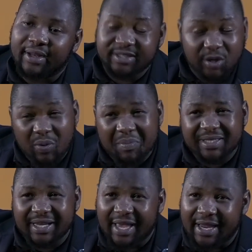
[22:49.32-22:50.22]
Till we meet
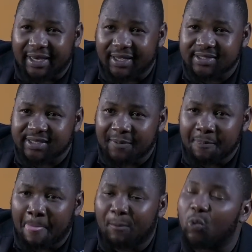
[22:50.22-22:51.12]
again next
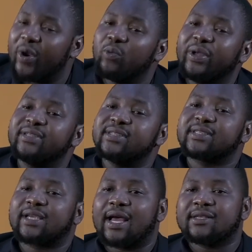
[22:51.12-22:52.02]
time when we
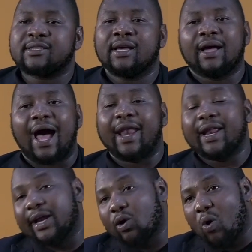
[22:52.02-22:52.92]
discuss
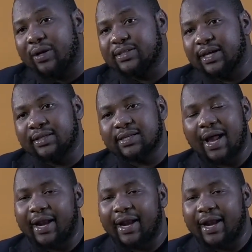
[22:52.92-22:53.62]
another content,